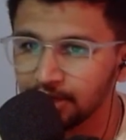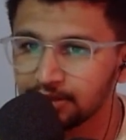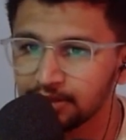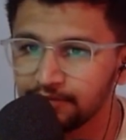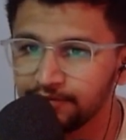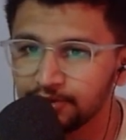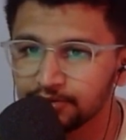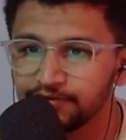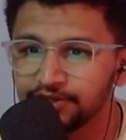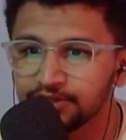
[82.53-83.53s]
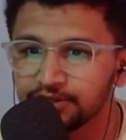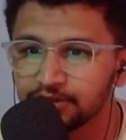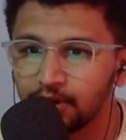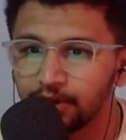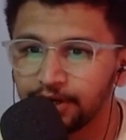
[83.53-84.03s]
turn Windows
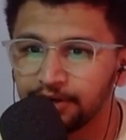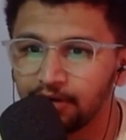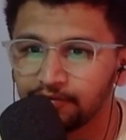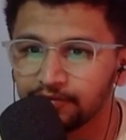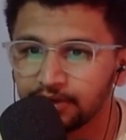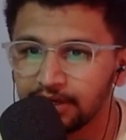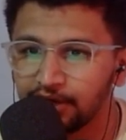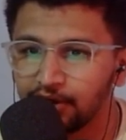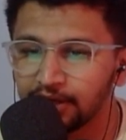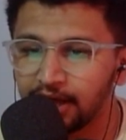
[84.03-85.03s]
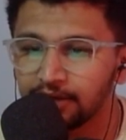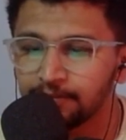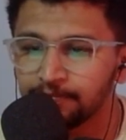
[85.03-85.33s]
features on and off. Click on that.